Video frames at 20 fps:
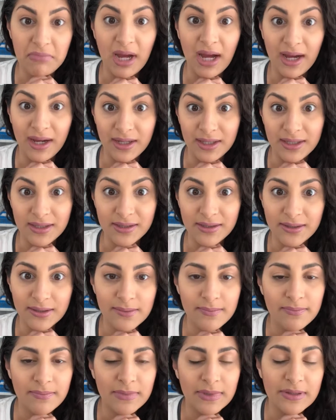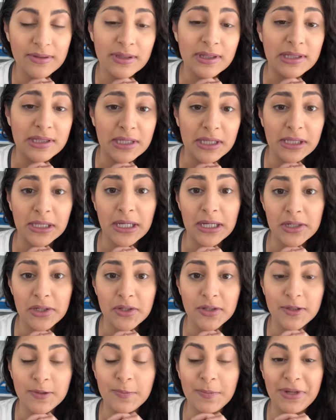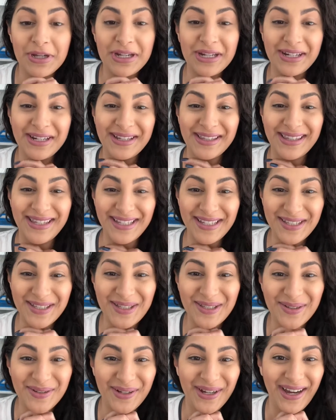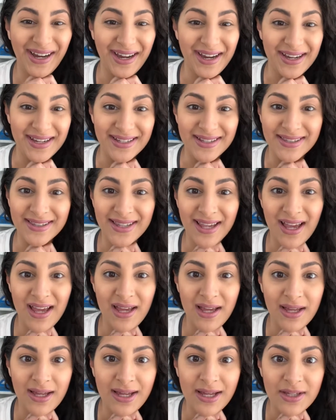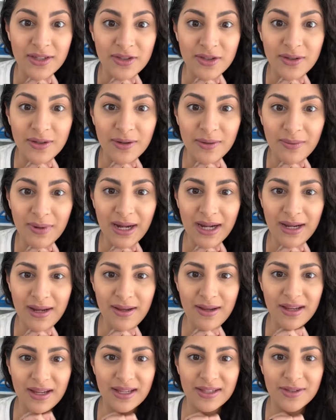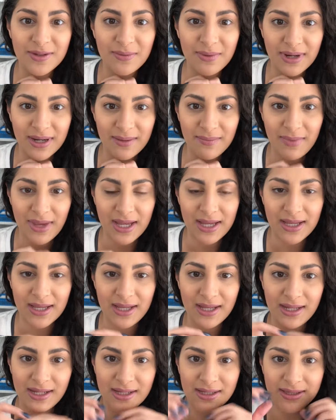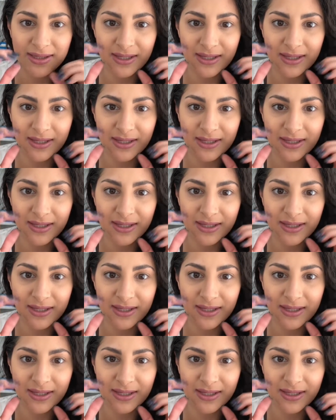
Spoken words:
eyes. I was gonna say lashes, but these two eyes. So it is already making